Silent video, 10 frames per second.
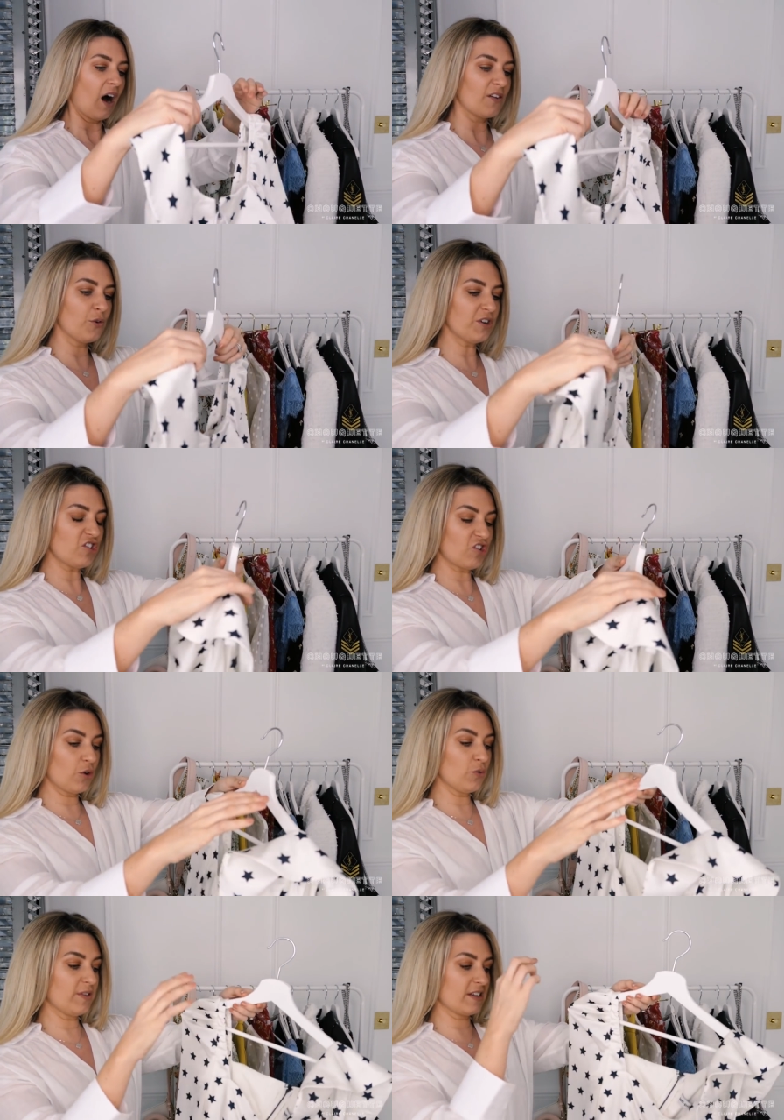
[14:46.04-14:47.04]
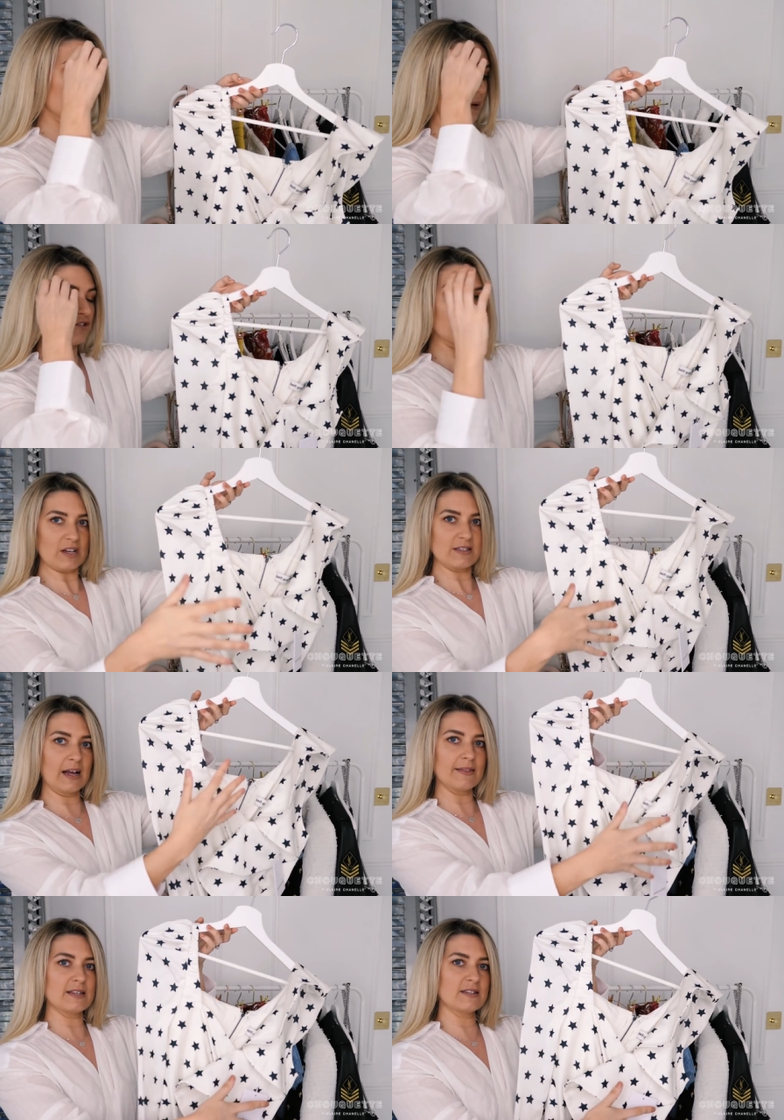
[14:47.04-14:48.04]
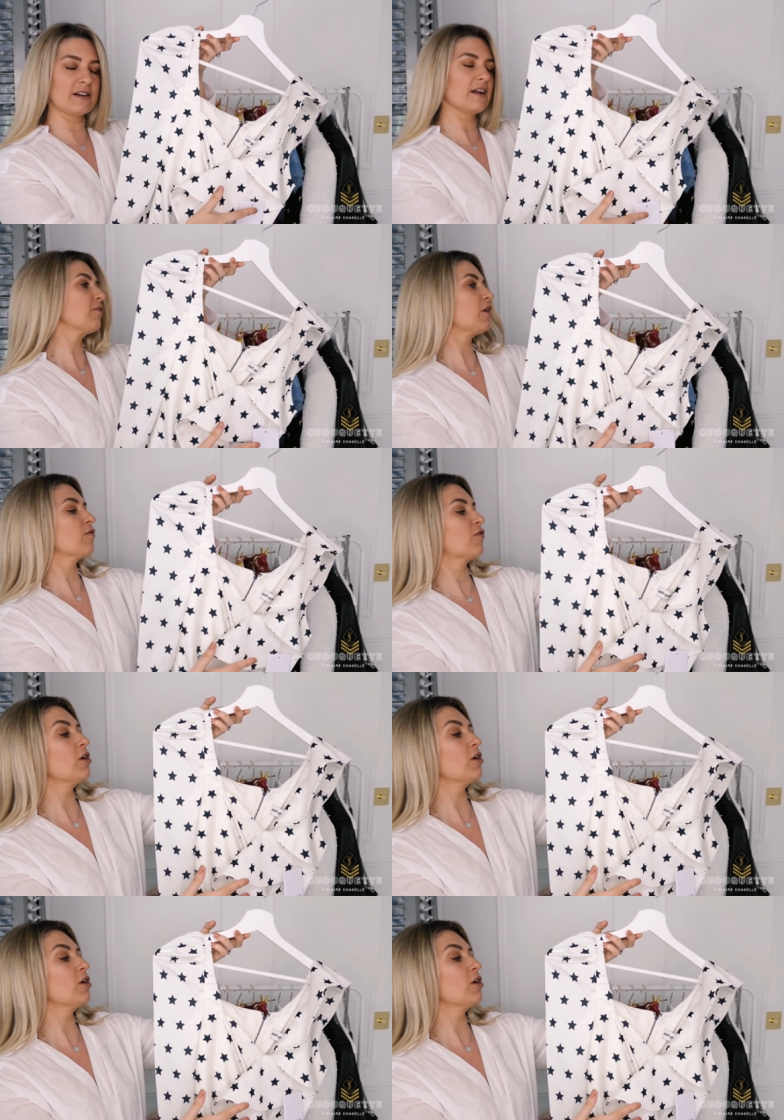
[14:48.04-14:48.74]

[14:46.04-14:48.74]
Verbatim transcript: I've already shown you this one just like this in another